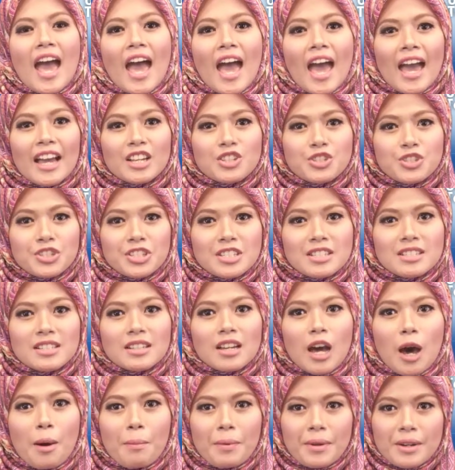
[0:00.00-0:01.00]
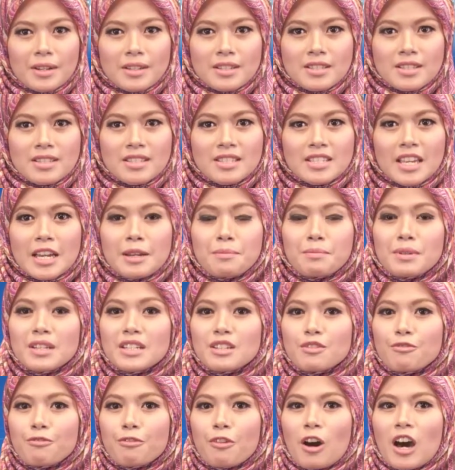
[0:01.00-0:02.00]
Actional competence can be
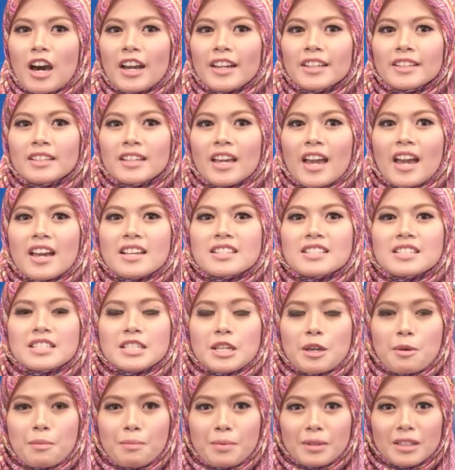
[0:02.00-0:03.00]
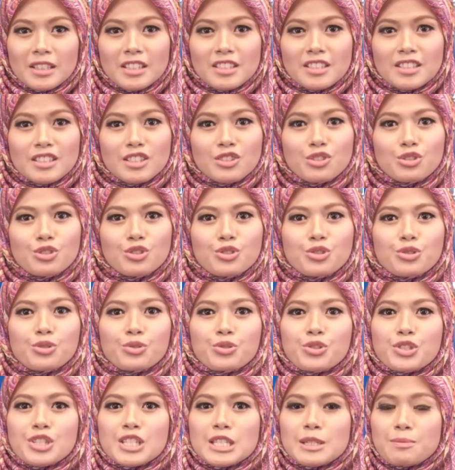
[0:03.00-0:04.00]
defined as the ability to
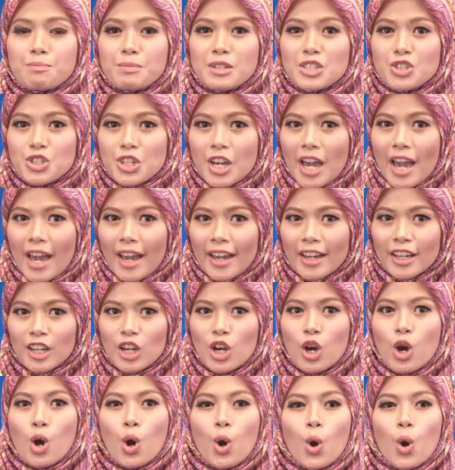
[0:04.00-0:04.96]
choose speech act